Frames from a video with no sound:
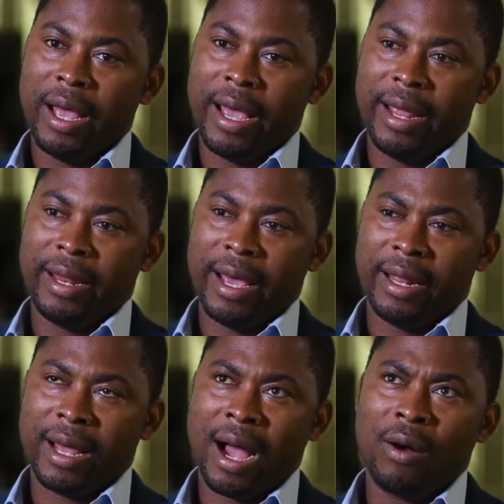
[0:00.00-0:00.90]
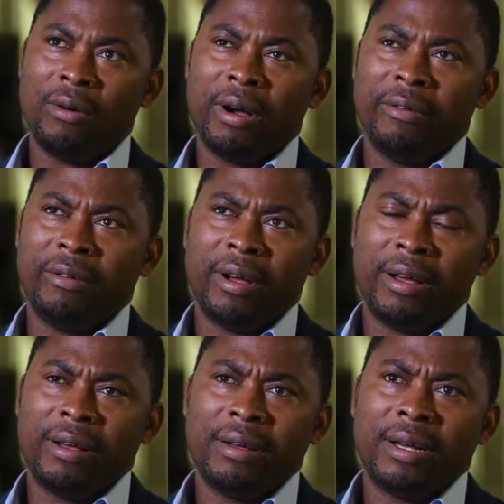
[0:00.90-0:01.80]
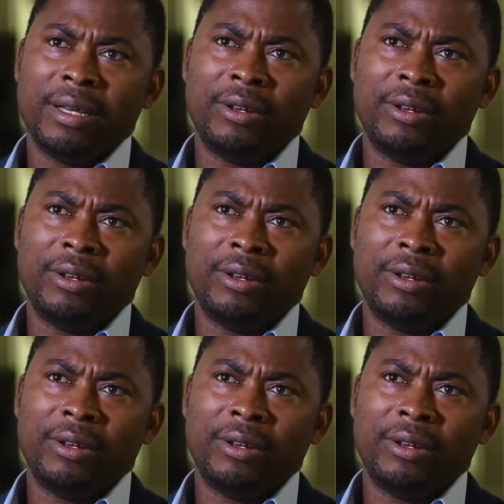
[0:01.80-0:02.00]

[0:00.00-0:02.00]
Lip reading: and how